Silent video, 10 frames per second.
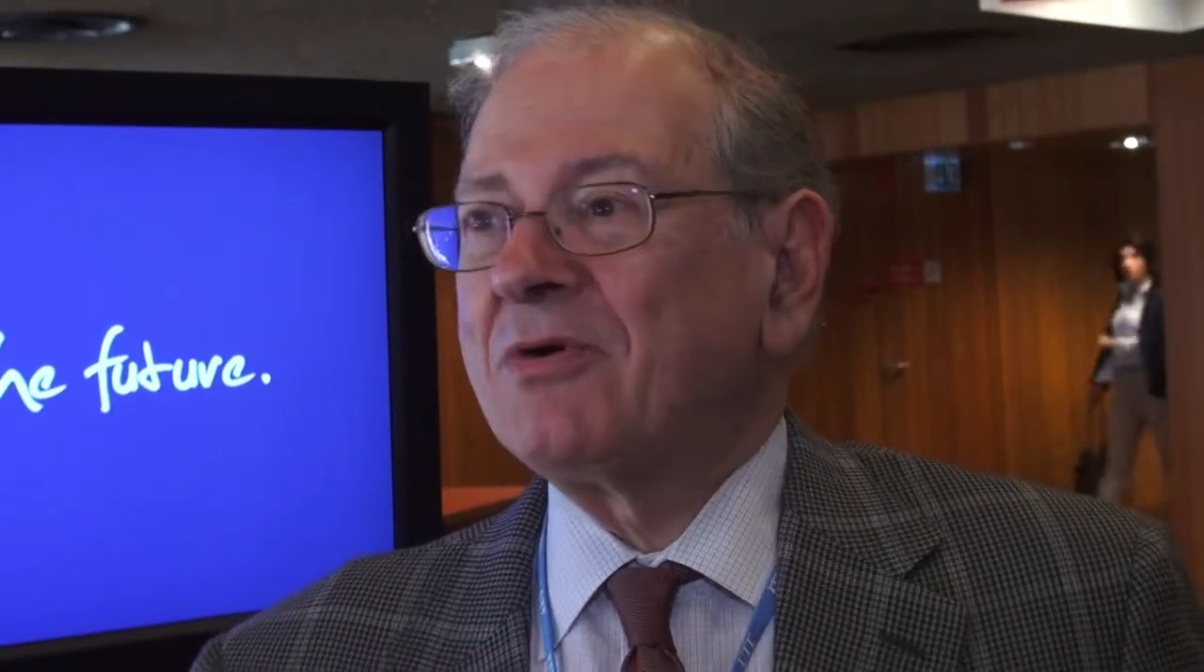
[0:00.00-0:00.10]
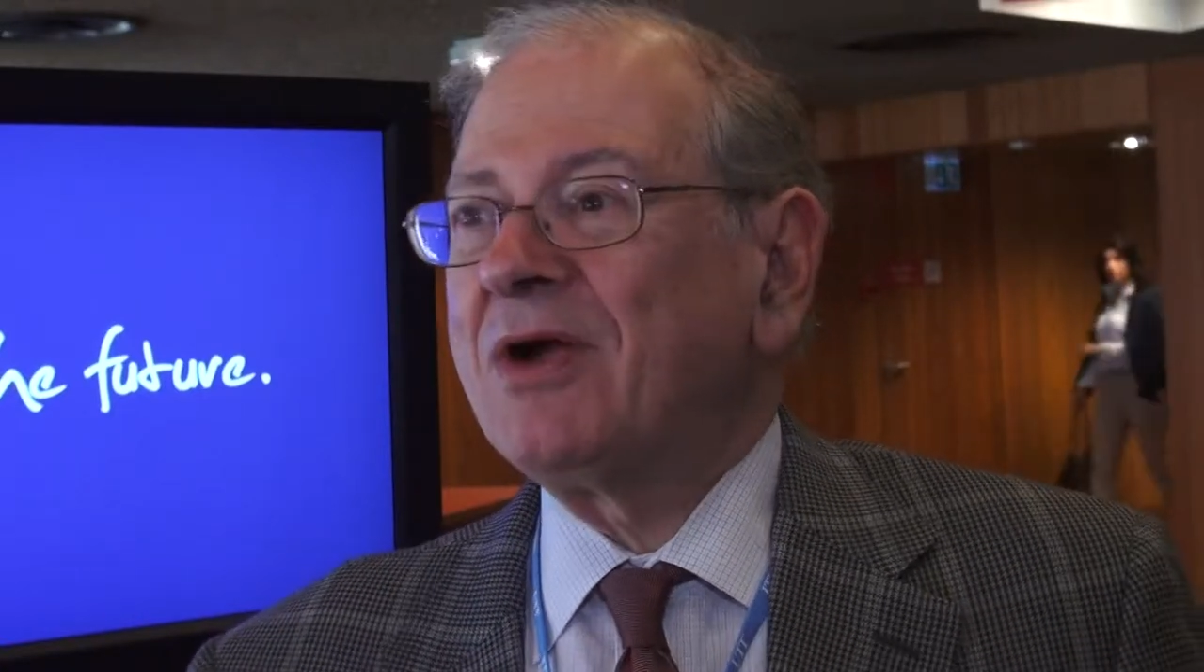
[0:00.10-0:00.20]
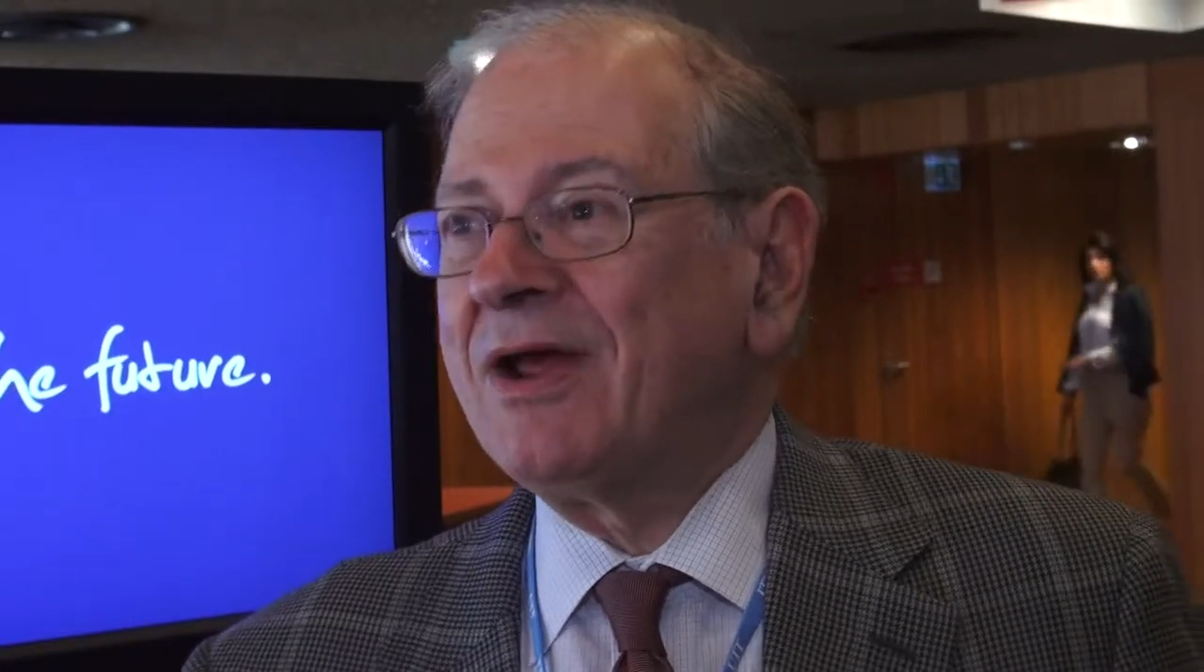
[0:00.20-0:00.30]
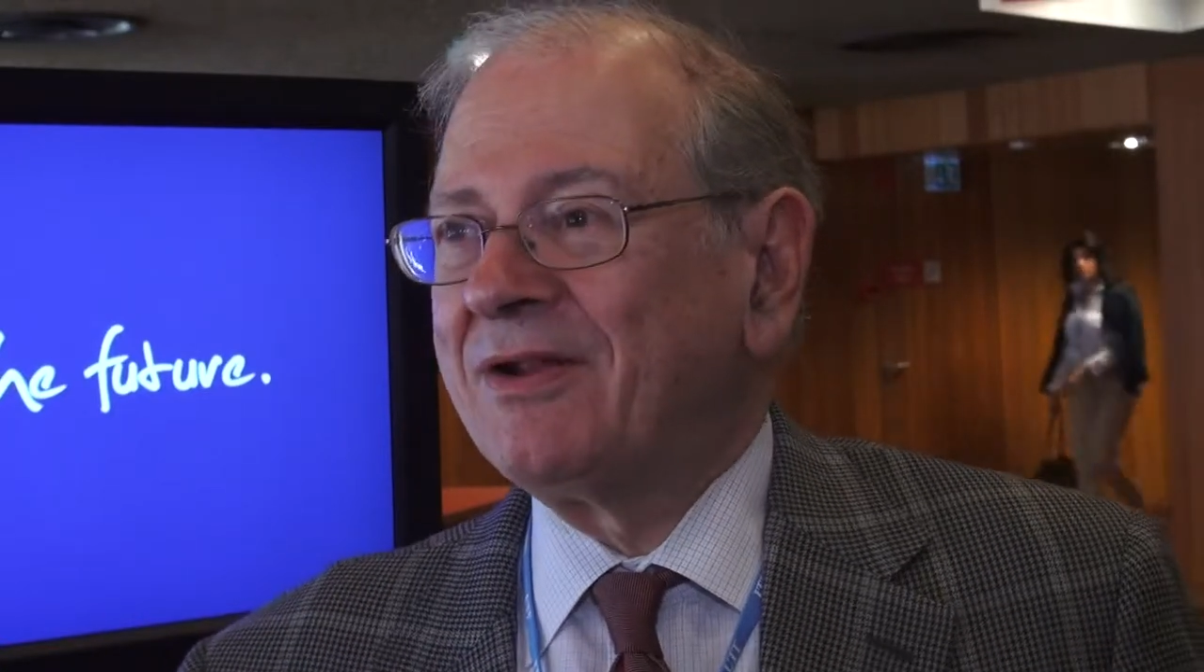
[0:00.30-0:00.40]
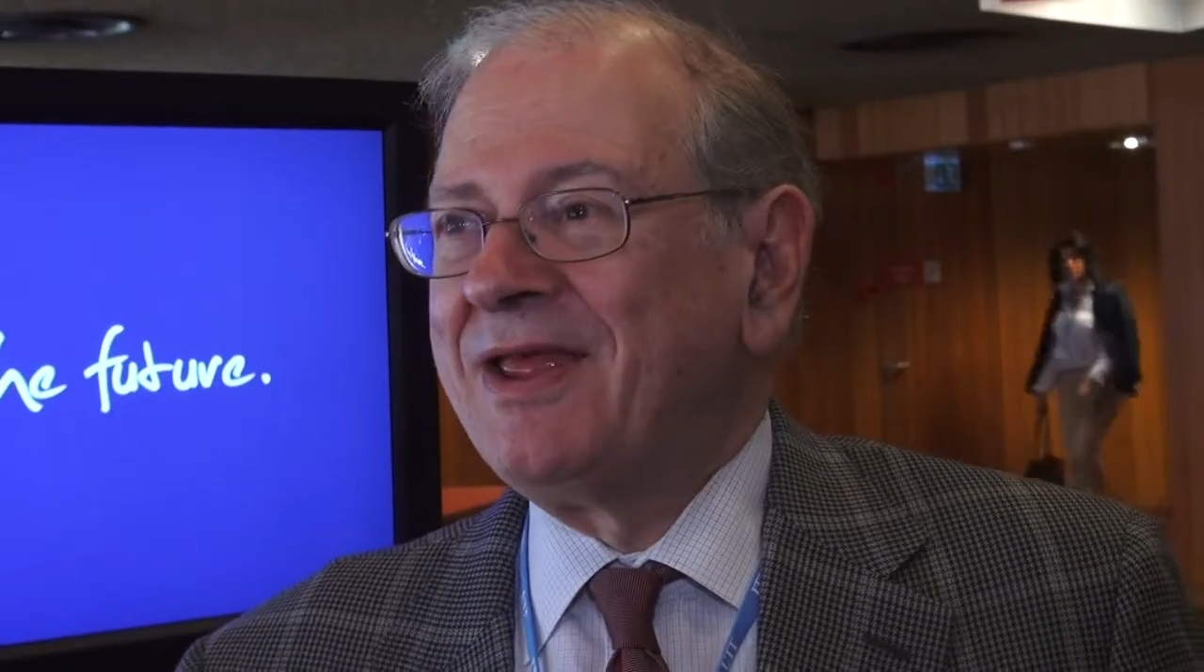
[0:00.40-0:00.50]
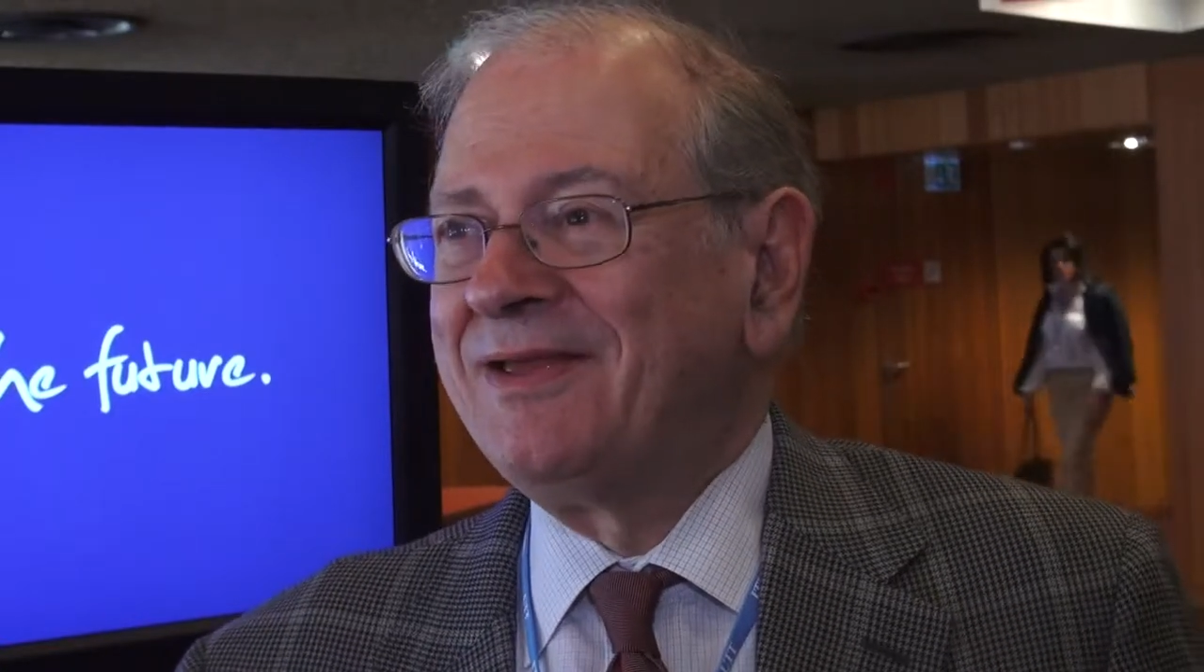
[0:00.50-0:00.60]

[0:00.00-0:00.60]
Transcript: them around,